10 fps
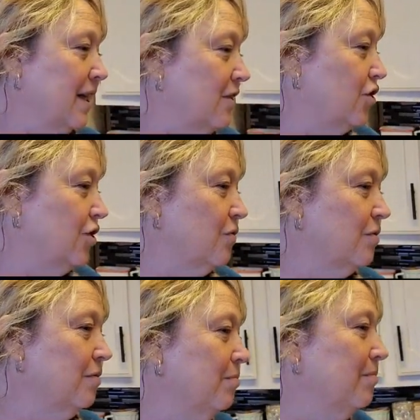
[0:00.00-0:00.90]
It's
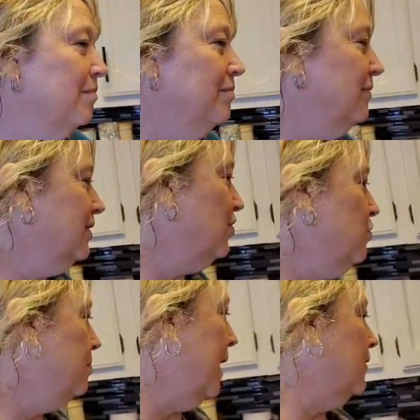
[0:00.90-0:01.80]
shooting
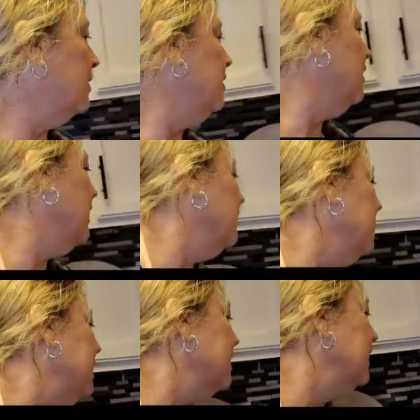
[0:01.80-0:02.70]
soup out. All right,
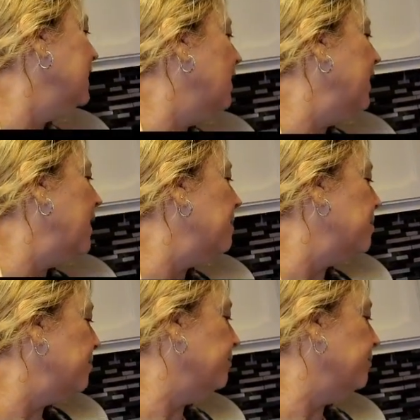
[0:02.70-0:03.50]
let me get the lid on that.